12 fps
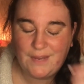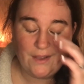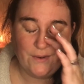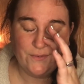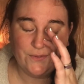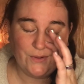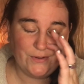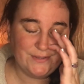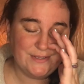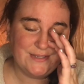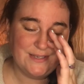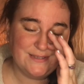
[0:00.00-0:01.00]
long
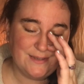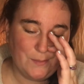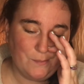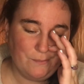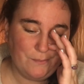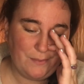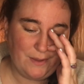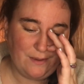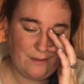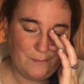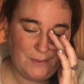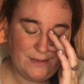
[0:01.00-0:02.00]
this ends up
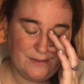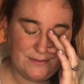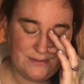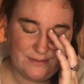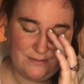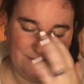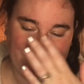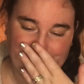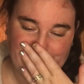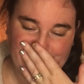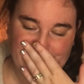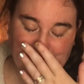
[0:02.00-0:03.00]
being, because,
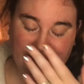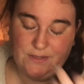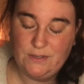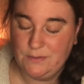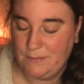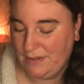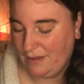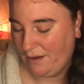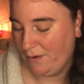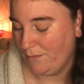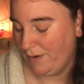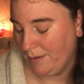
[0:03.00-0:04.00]
excuse me, I
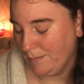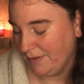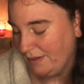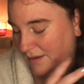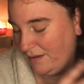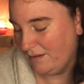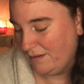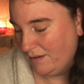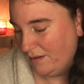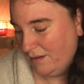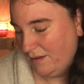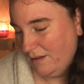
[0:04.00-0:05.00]
got rambly,
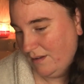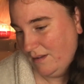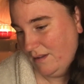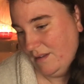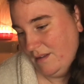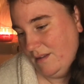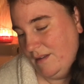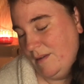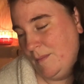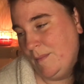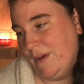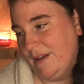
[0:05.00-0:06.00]

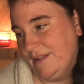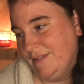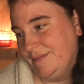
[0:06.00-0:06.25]
but